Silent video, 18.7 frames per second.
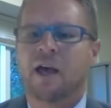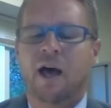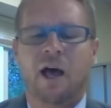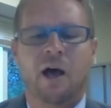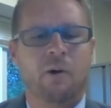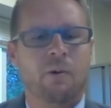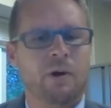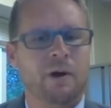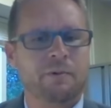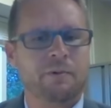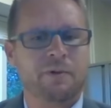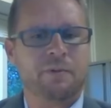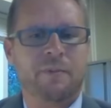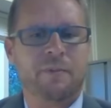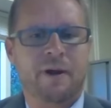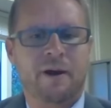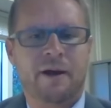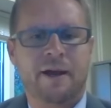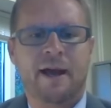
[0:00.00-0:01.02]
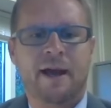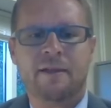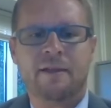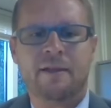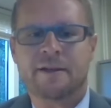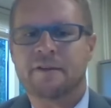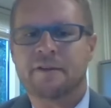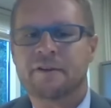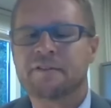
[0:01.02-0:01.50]
I'll work with Mary
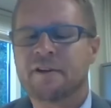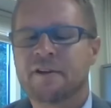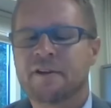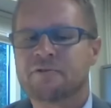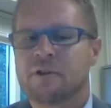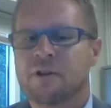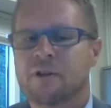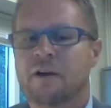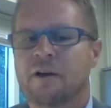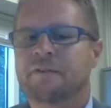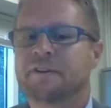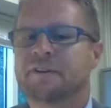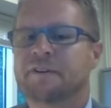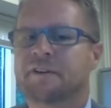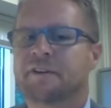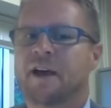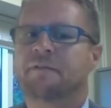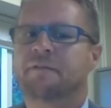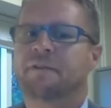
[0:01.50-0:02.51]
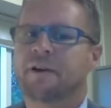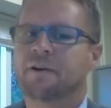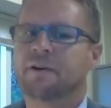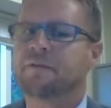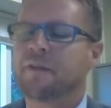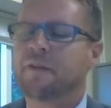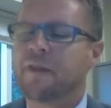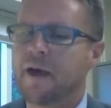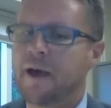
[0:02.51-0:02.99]
Ellen and the central office staff here
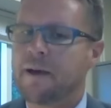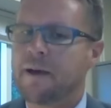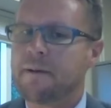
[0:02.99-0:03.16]
for that.